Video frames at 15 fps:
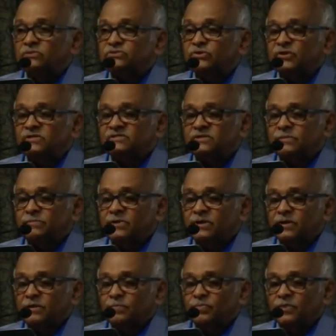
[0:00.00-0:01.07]
So in
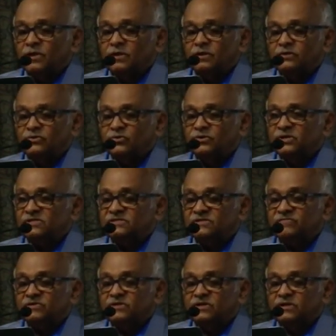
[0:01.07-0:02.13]
summary,
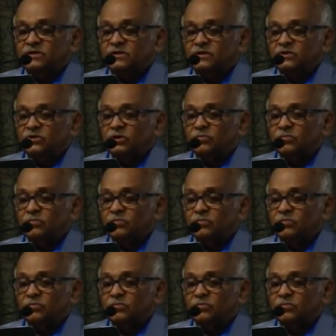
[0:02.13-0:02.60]
2017